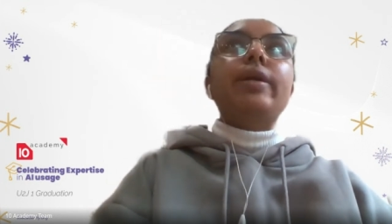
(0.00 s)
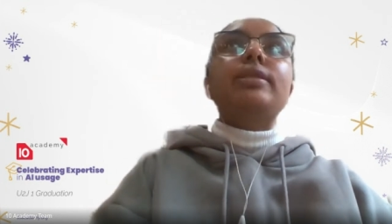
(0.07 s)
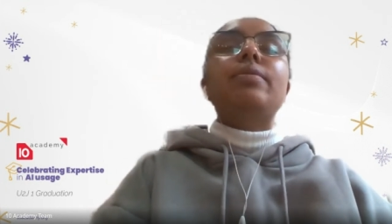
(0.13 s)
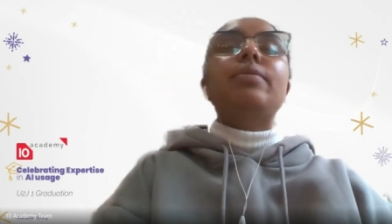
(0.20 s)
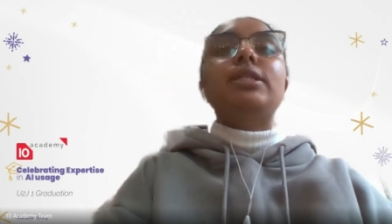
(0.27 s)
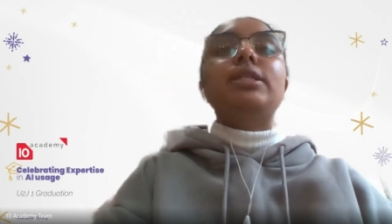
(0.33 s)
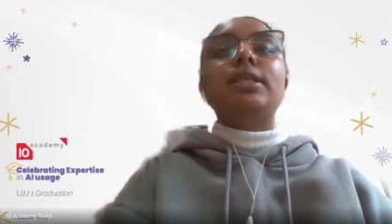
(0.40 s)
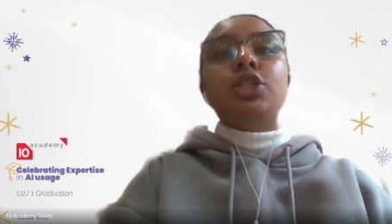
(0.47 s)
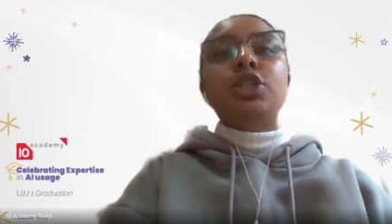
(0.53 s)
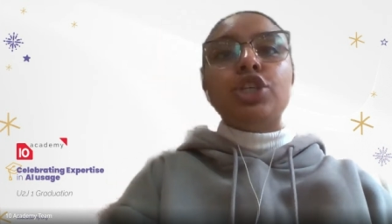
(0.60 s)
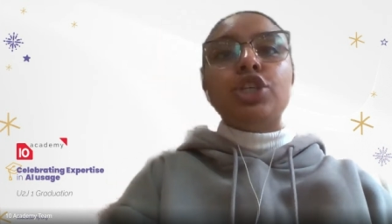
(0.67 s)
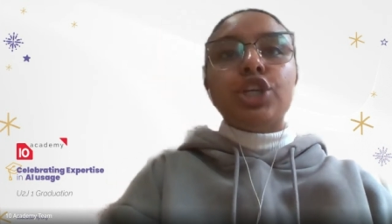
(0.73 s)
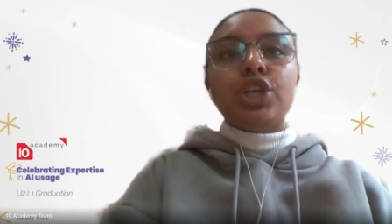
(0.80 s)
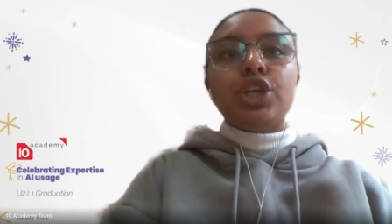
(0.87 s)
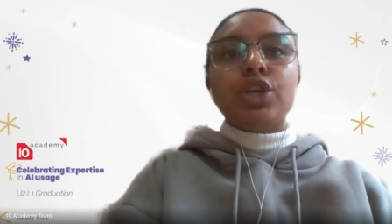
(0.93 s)
to be
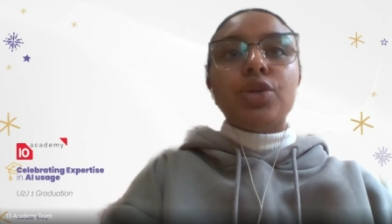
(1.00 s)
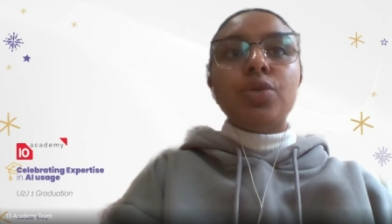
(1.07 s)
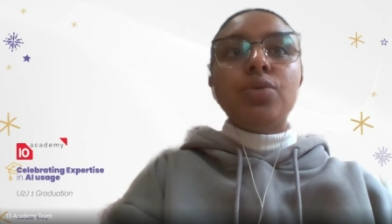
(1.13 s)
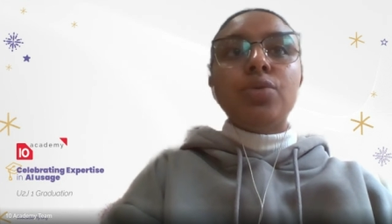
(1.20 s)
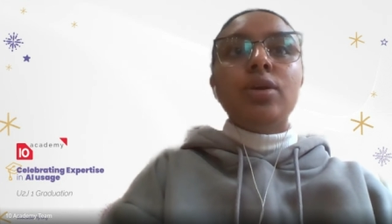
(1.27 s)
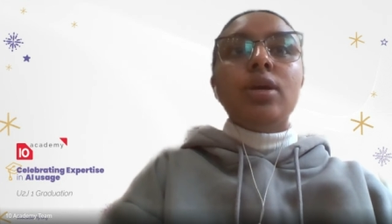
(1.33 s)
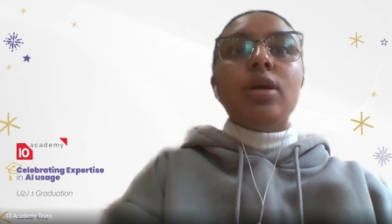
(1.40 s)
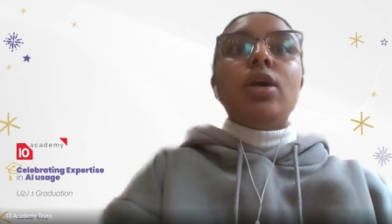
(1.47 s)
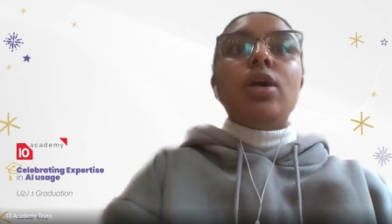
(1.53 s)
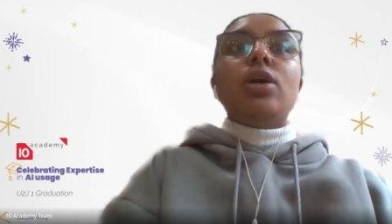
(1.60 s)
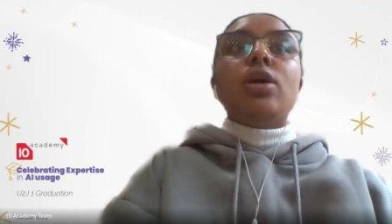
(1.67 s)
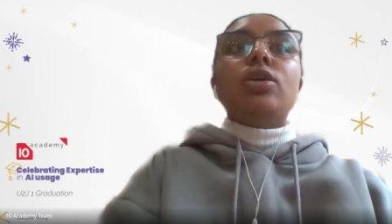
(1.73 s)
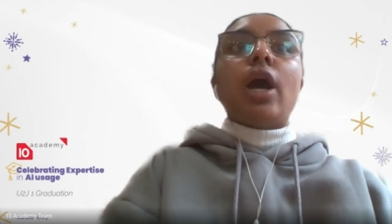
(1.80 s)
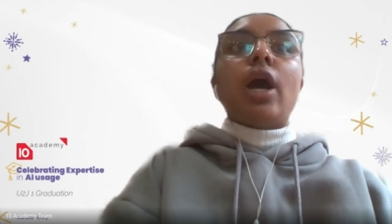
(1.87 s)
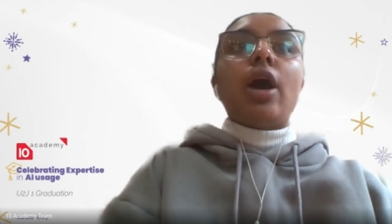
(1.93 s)
teaching you
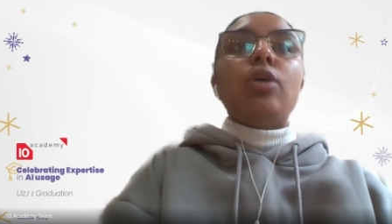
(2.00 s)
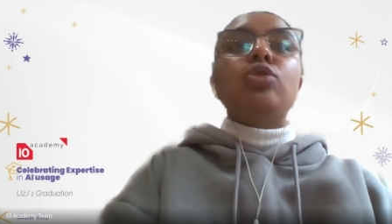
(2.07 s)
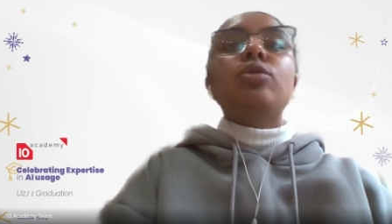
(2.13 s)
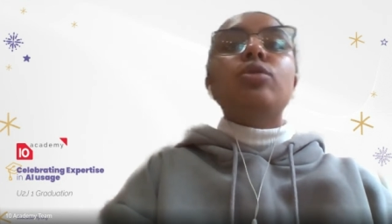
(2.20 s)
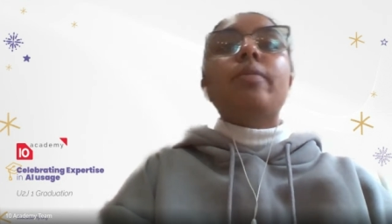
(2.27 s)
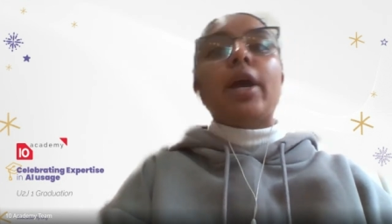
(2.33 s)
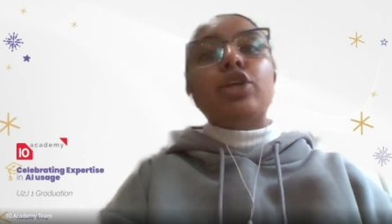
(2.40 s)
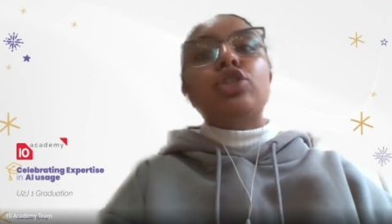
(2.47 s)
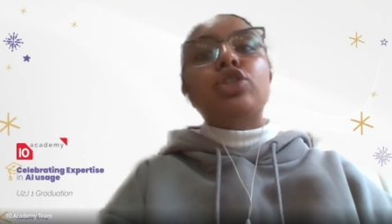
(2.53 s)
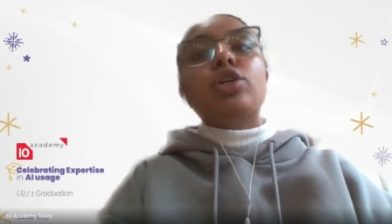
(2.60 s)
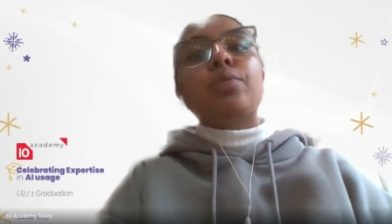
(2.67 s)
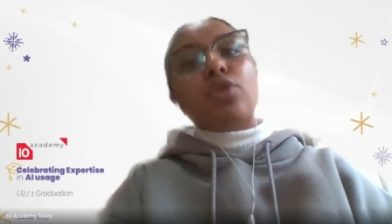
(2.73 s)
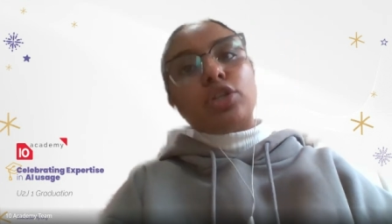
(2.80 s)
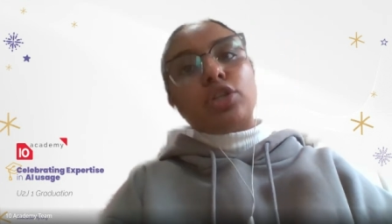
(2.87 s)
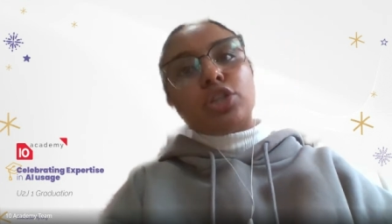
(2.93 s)
how to manage a
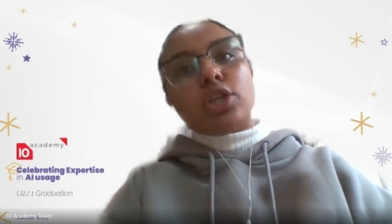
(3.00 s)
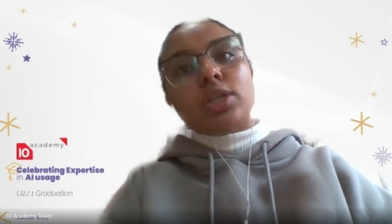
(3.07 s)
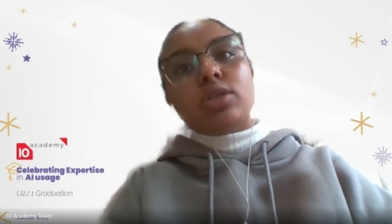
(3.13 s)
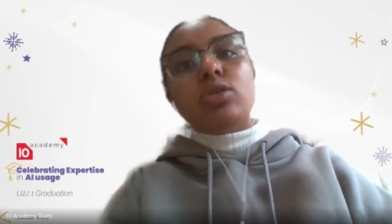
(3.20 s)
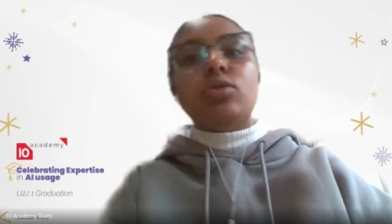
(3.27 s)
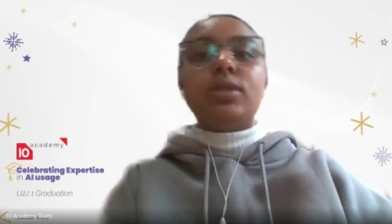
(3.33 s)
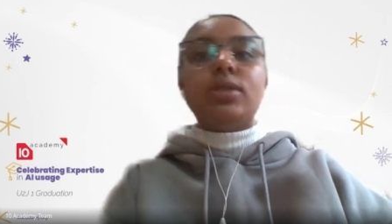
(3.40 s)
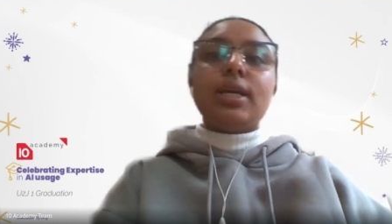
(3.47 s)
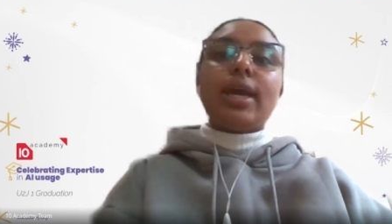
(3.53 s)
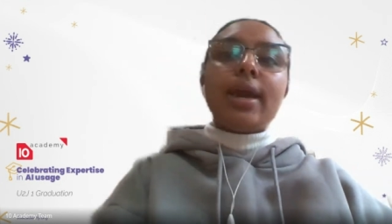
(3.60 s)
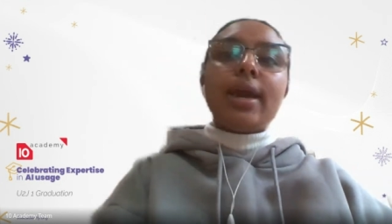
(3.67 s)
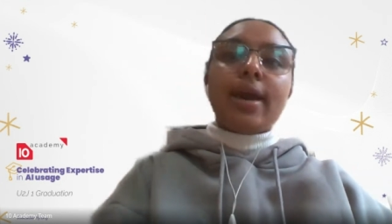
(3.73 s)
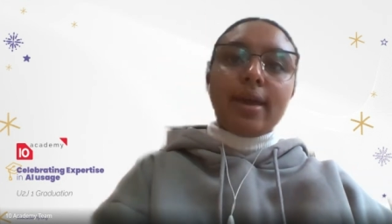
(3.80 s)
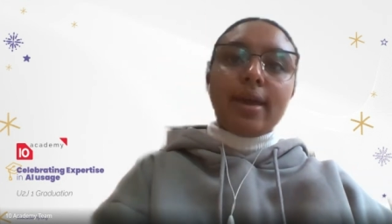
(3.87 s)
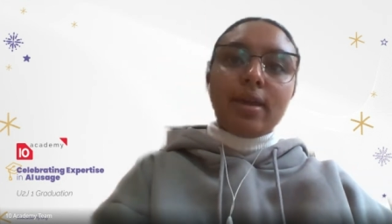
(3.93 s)
project using
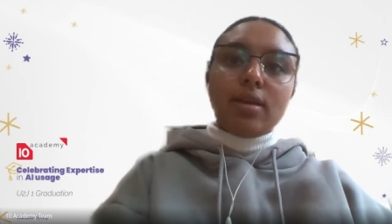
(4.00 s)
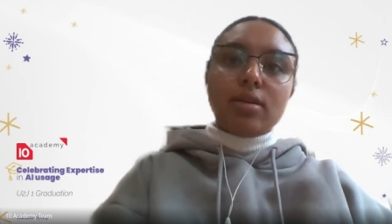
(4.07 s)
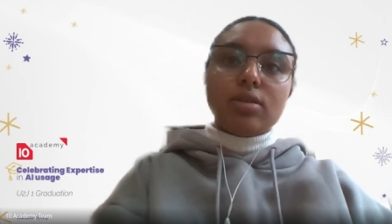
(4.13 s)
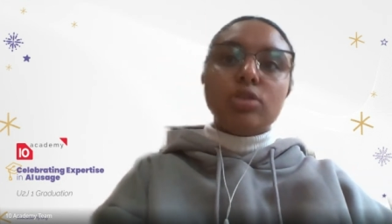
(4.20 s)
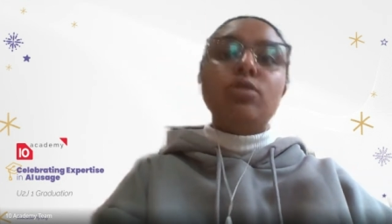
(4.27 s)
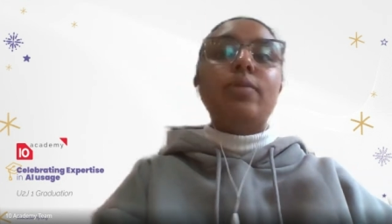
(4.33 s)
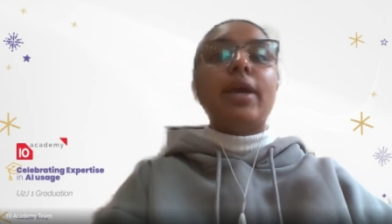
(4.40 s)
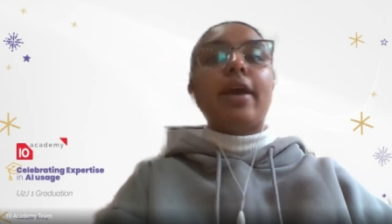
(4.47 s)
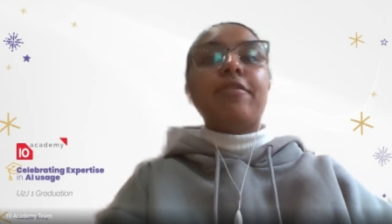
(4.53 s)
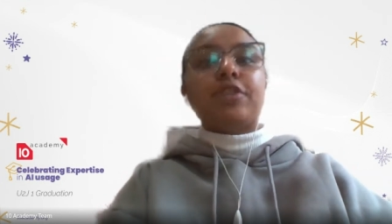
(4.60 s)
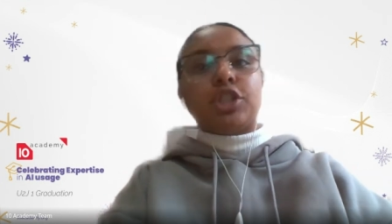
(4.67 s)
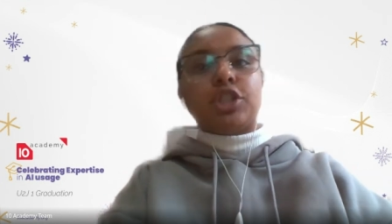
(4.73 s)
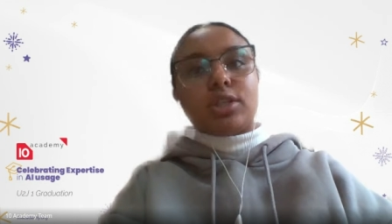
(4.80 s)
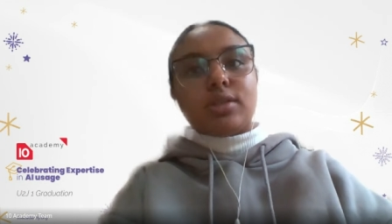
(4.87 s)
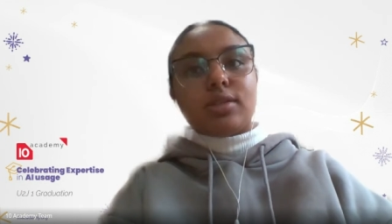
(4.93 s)
AI to be
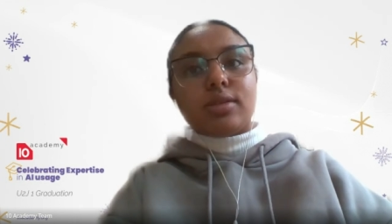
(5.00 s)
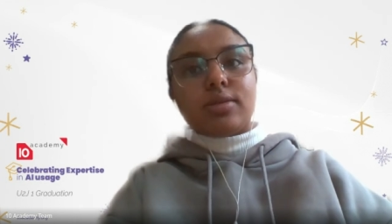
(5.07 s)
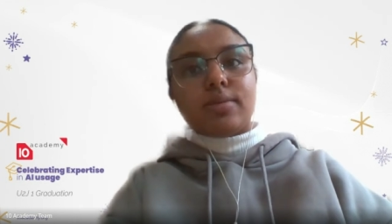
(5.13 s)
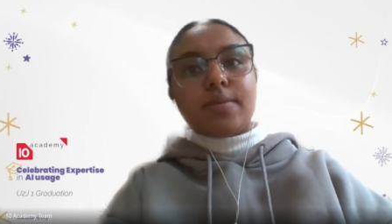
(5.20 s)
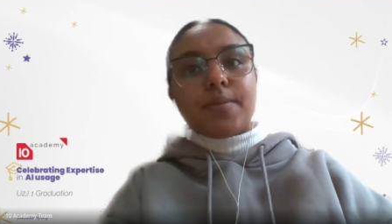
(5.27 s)
efficient